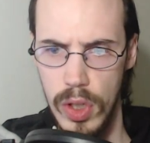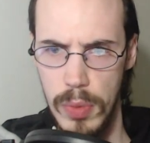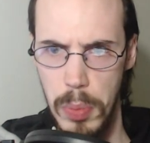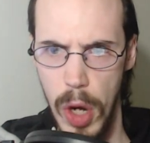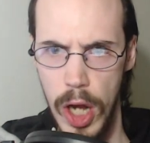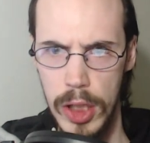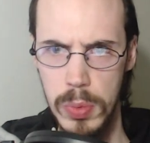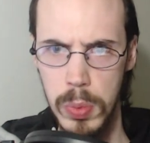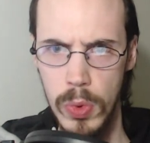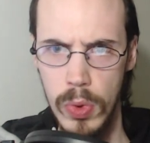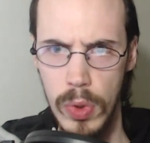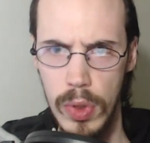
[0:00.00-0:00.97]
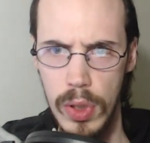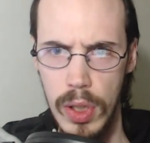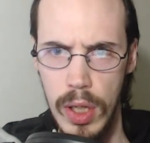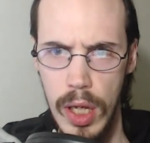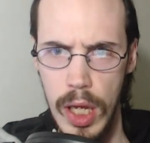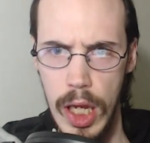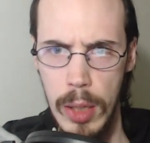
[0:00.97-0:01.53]
Impossible.
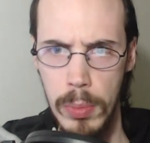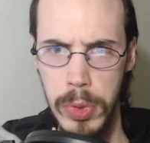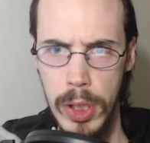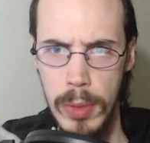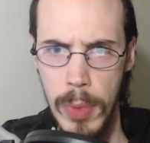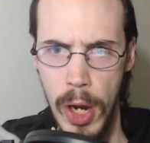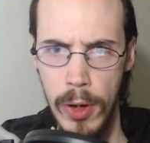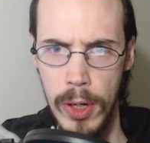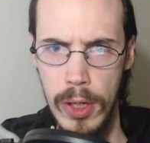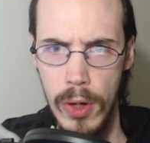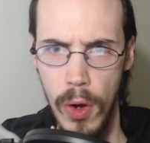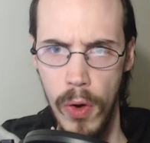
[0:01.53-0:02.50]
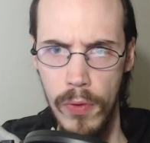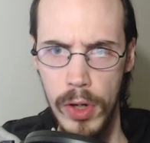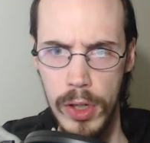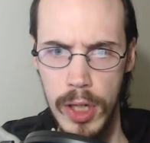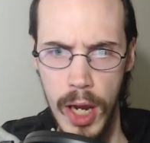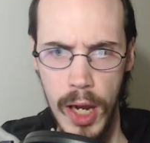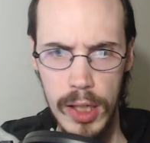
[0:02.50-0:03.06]
He completely parried all of our
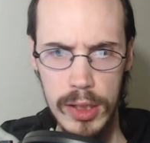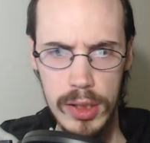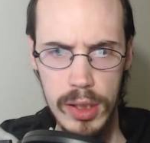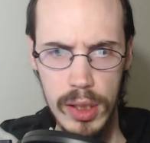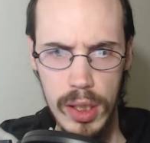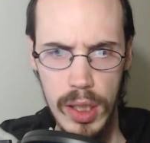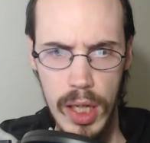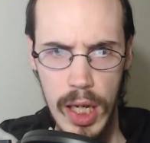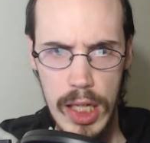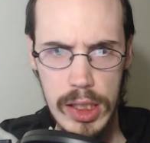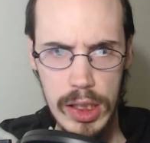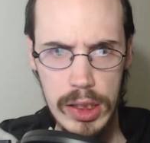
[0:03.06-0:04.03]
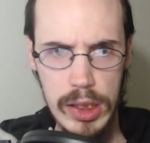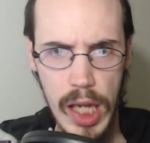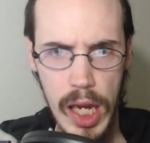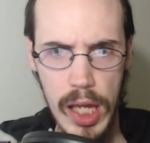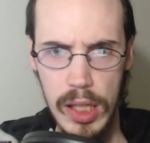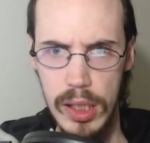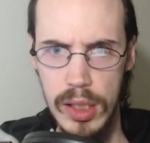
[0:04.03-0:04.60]
attacks. He's
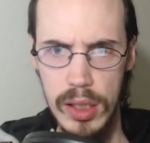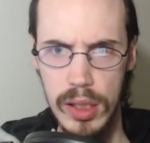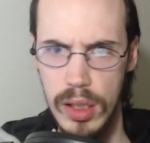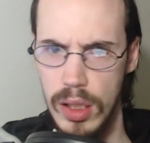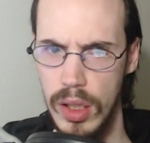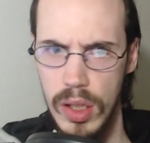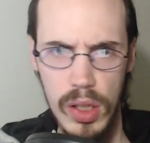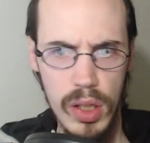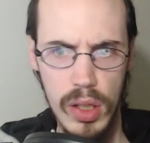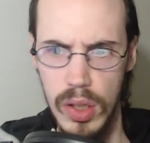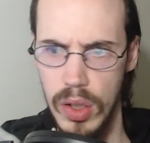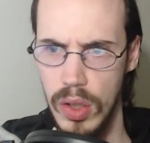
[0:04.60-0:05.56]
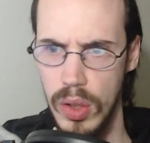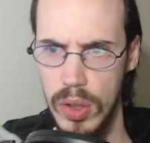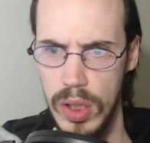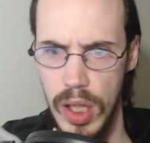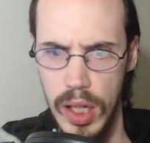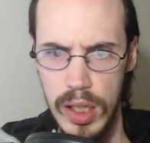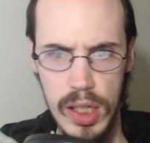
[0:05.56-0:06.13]
unscathed. The
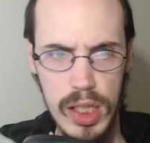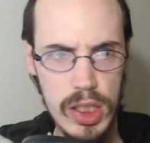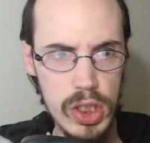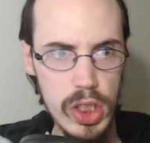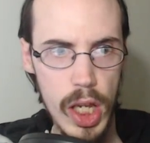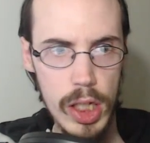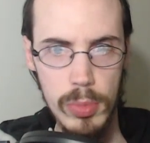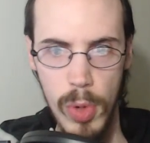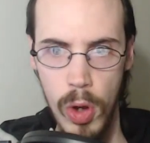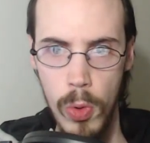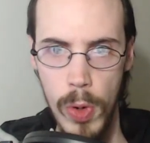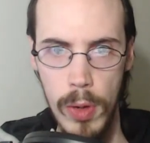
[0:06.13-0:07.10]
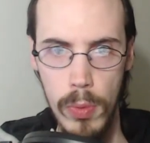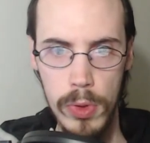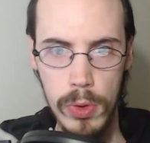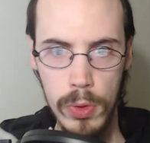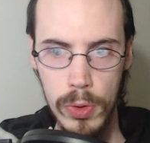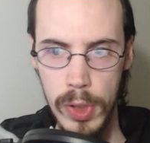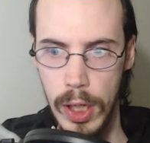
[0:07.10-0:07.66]
heck? And he slashed them all away with a
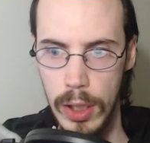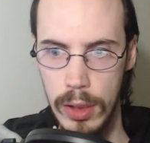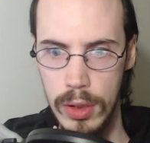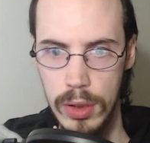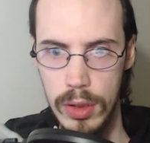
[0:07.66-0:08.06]
hurricane.